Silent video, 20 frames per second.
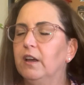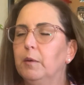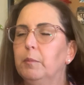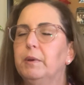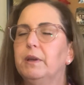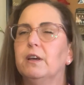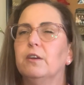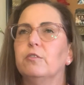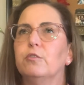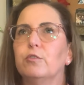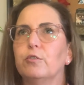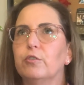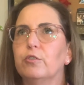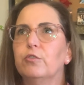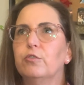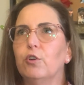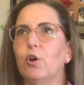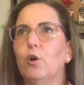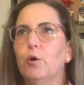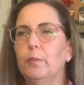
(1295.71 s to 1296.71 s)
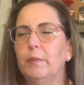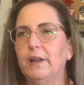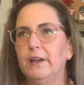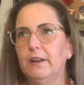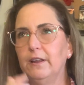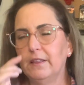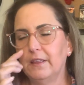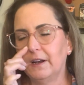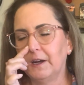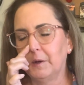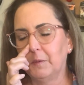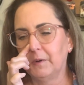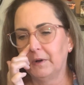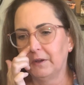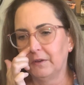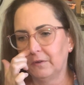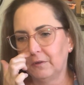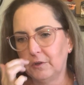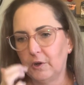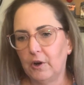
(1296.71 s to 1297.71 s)
because there's so many that I want
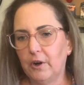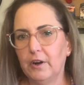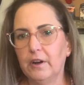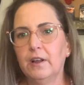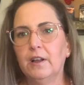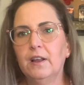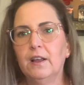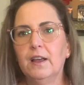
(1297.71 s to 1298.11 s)
to start